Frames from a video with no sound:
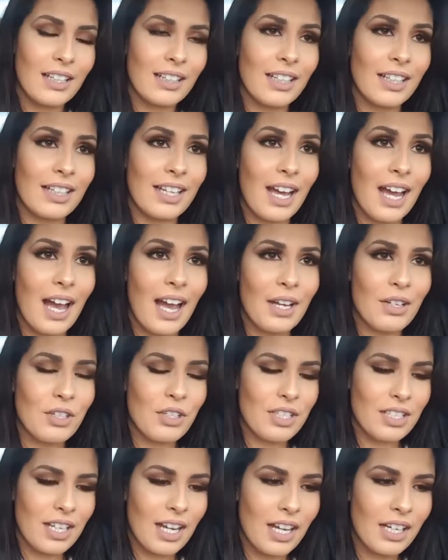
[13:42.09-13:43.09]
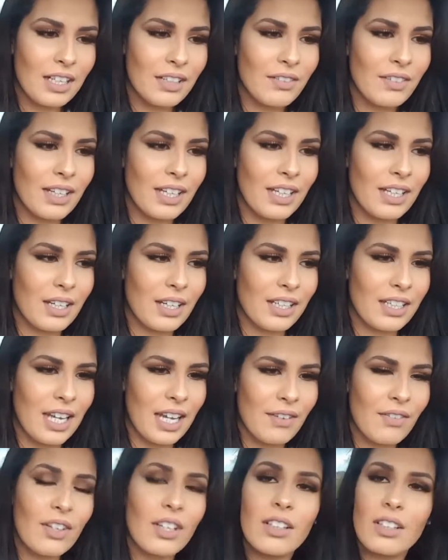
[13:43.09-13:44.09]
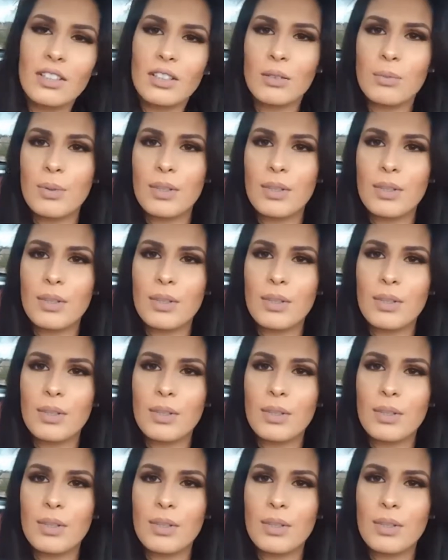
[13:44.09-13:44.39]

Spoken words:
like I just kind of like gave it a little